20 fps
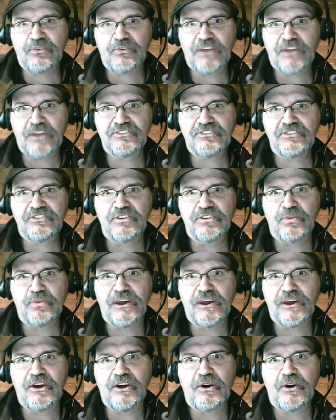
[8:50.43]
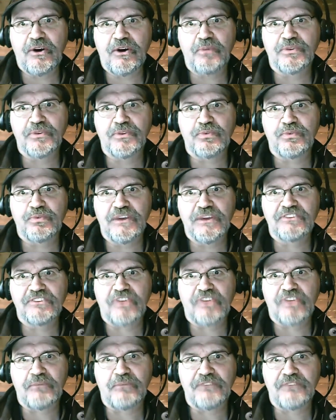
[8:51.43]
I ran the rest of the way
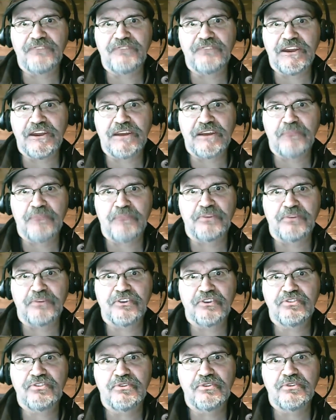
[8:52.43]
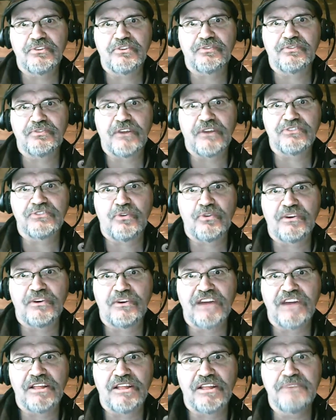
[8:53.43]
home with wings on my feet. I burst through the
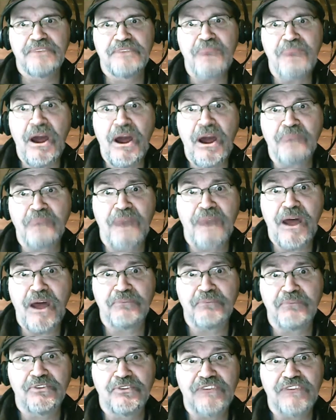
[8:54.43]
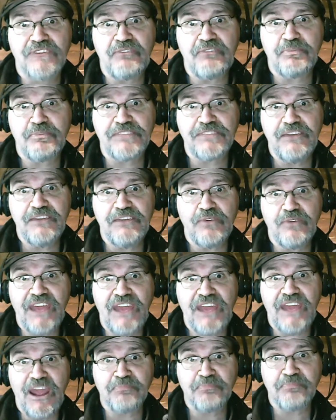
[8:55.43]
front door yelling, "Mom, Mom, you'll
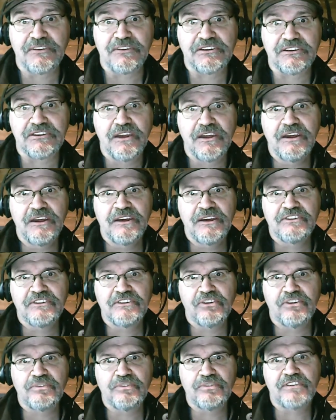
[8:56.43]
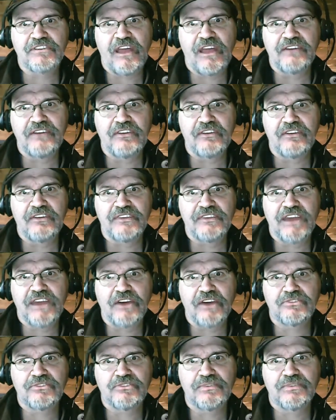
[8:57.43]
never believe what happened." She was
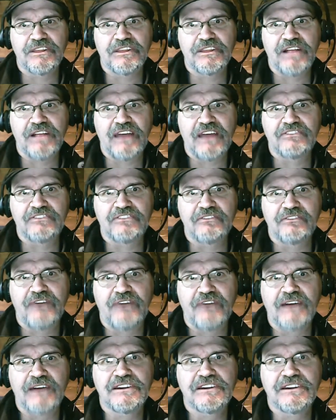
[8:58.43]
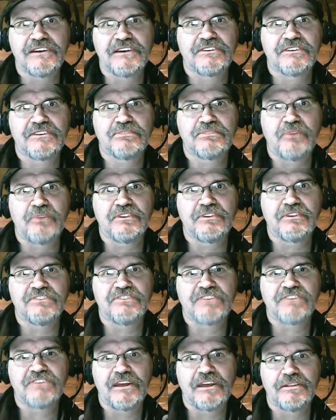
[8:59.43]
lying on the couch with a glass of vodka,
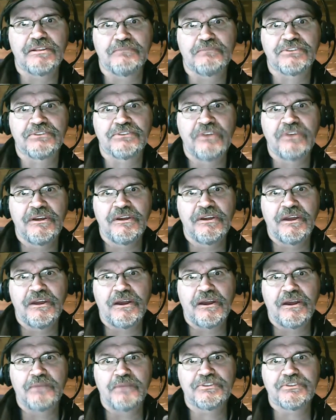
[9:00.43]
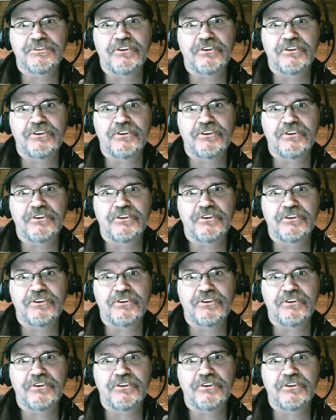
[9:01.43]
smoking Salem's.